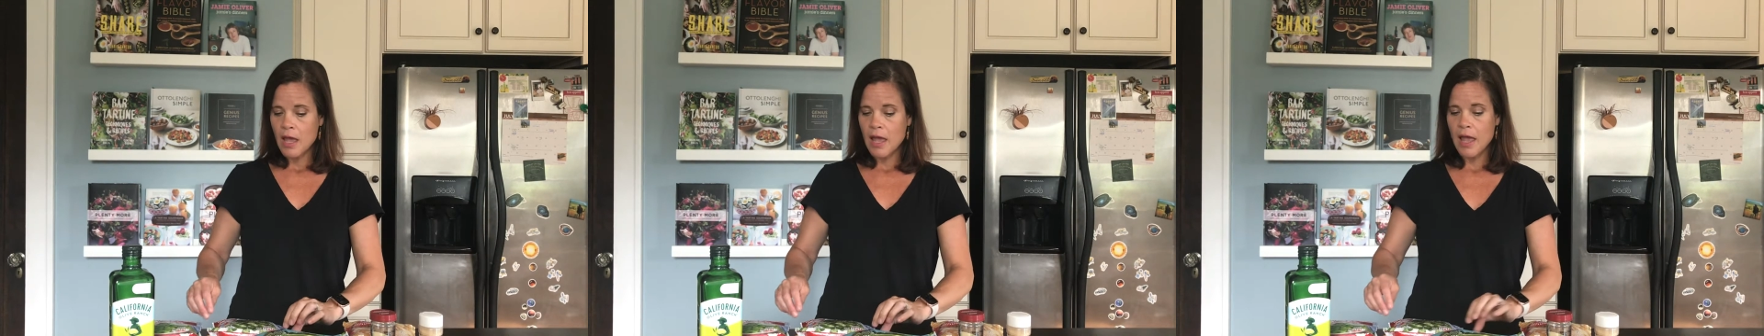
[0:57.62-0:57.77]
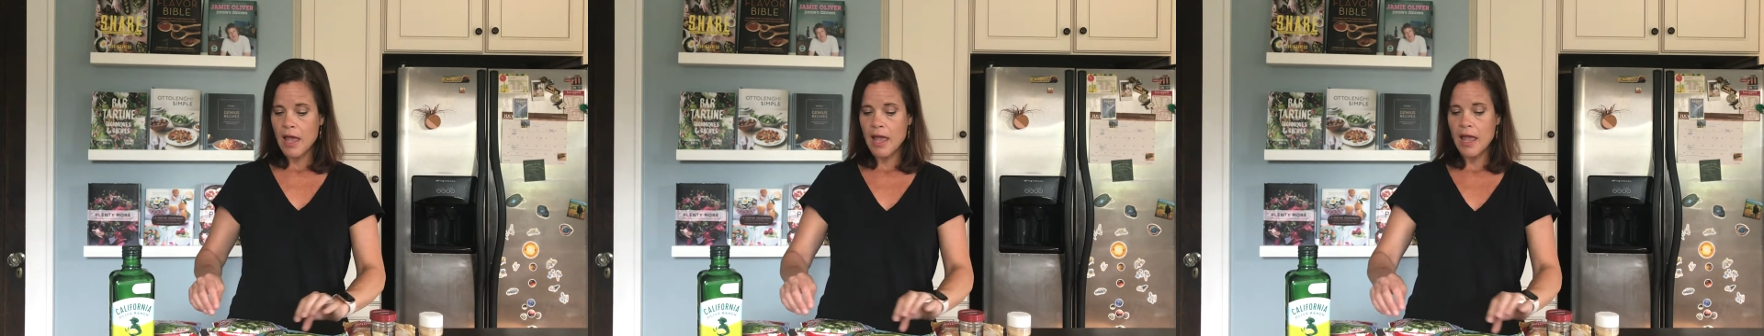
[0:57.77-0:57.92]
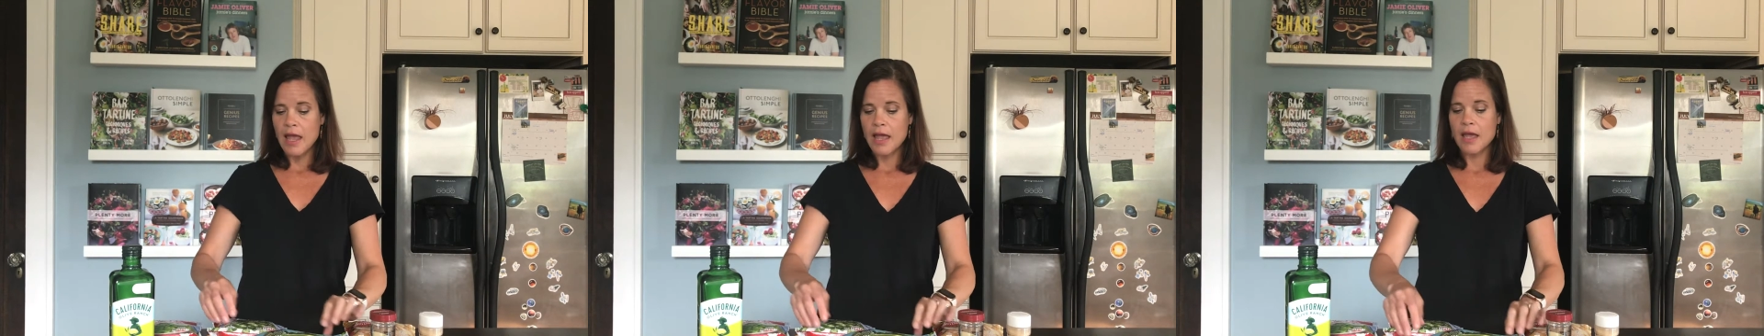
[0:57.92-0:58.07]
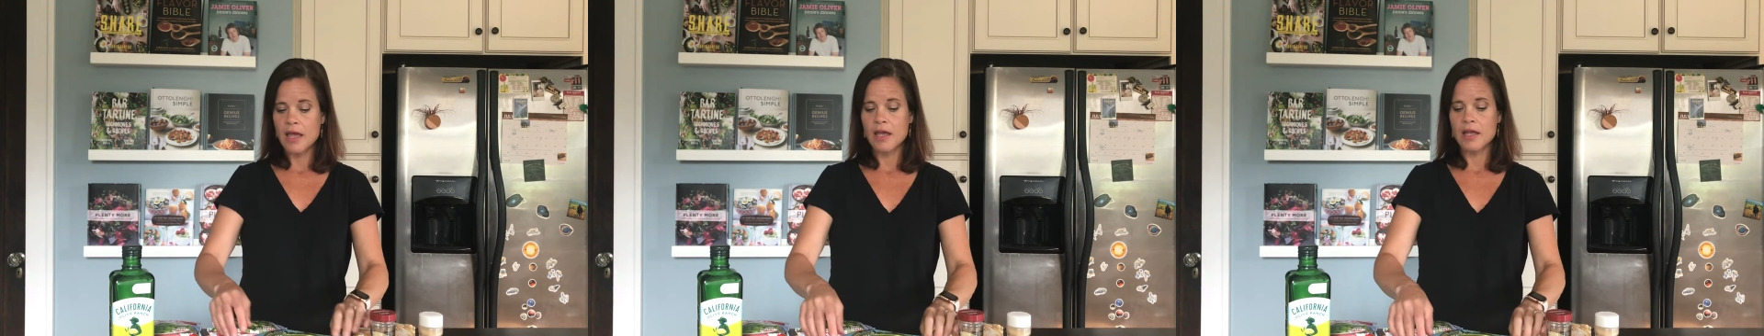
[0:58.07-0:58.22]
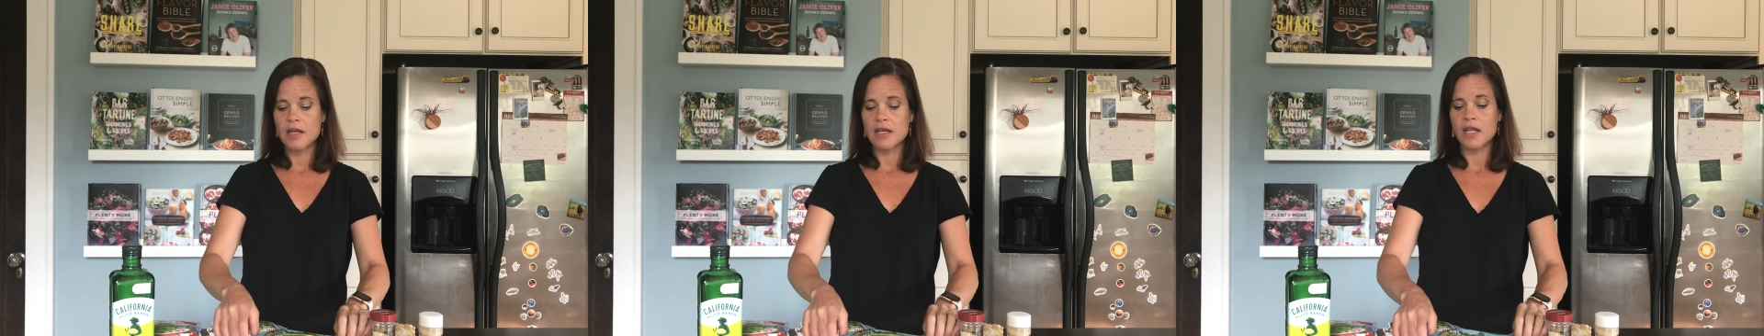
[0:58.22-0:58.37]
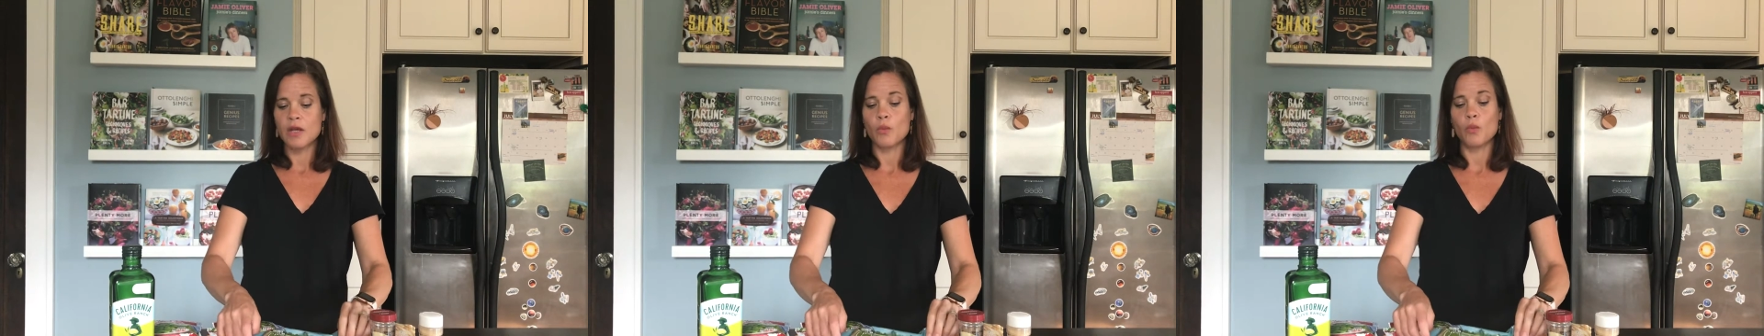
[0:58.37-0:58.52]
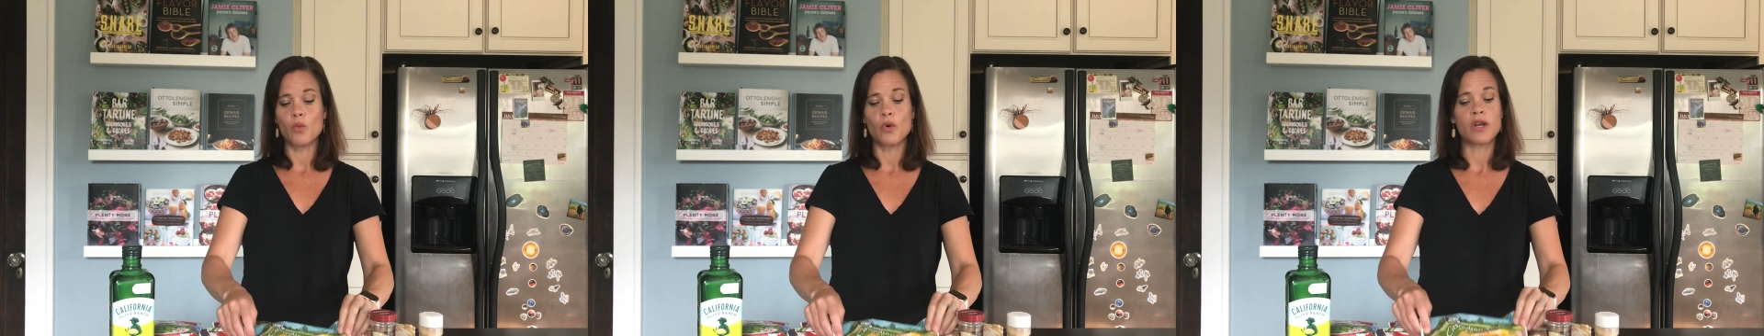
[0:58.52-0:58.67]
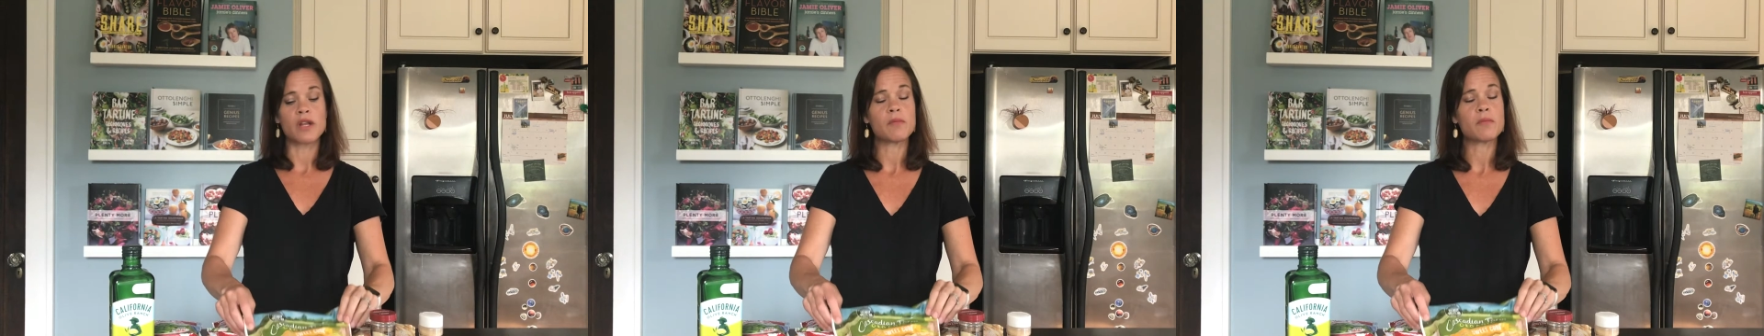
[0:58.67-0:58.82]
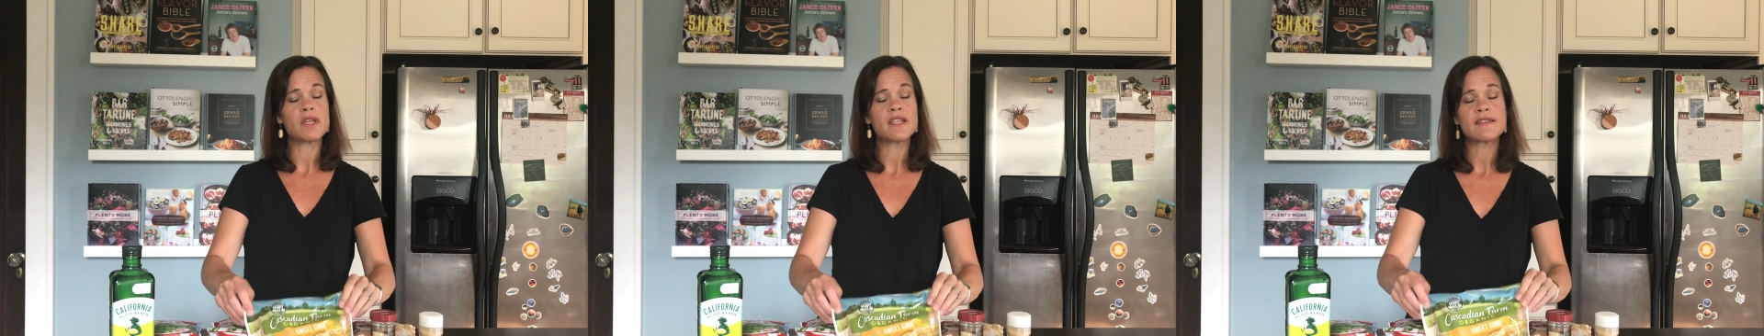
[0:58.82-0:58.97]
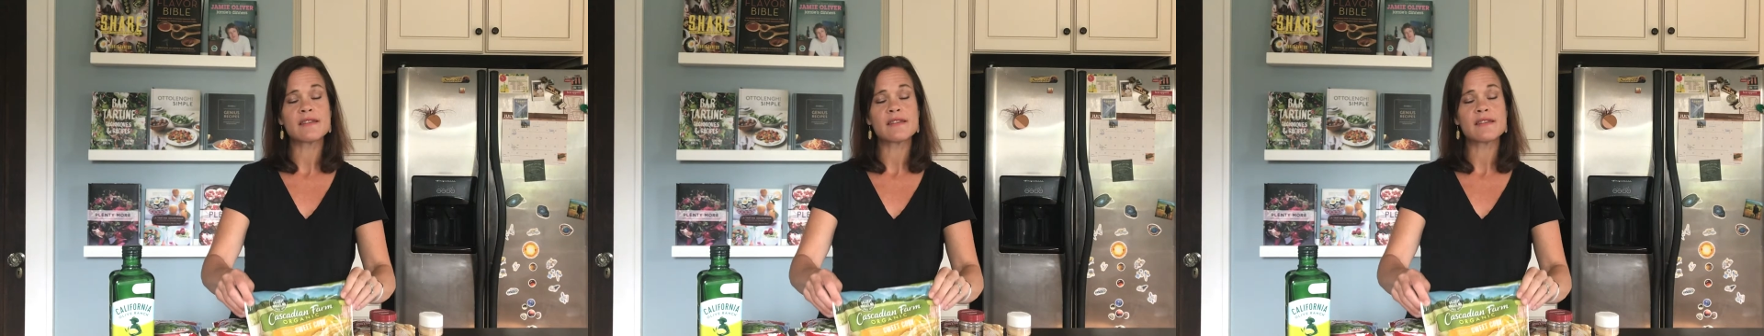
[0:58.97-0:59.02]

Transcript: And it wouldn't be